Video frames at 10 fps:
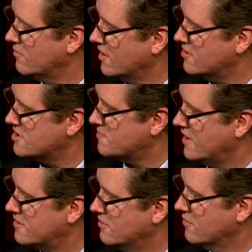you write you
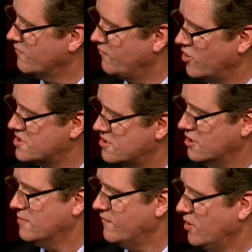spent your first
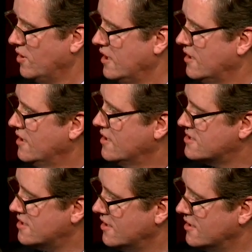term of uni
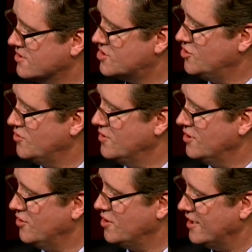sitting in the
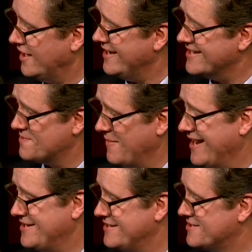student union eating
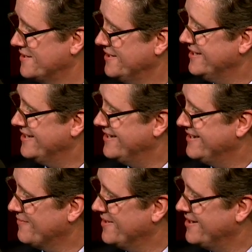Smarties.
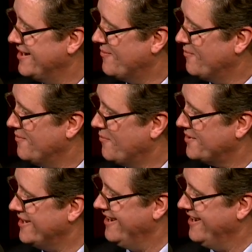Yes. What?